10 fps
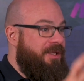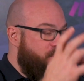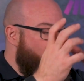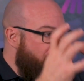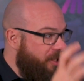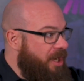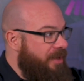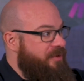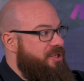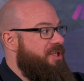It's one
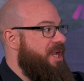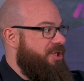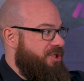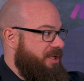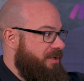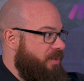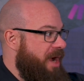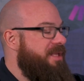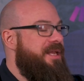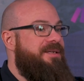conversation,
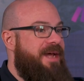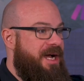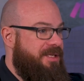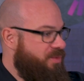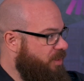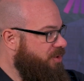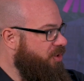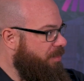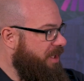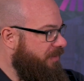right? And that's what
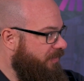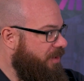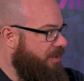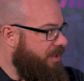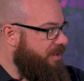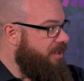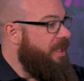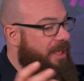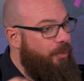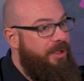should be in focus.
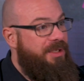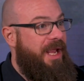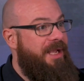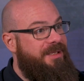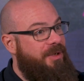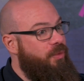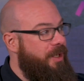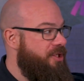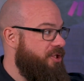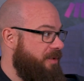Then we data
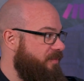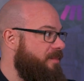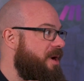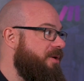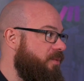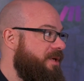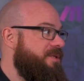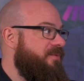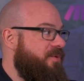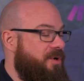enrich it from other ways,
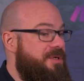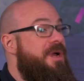of course.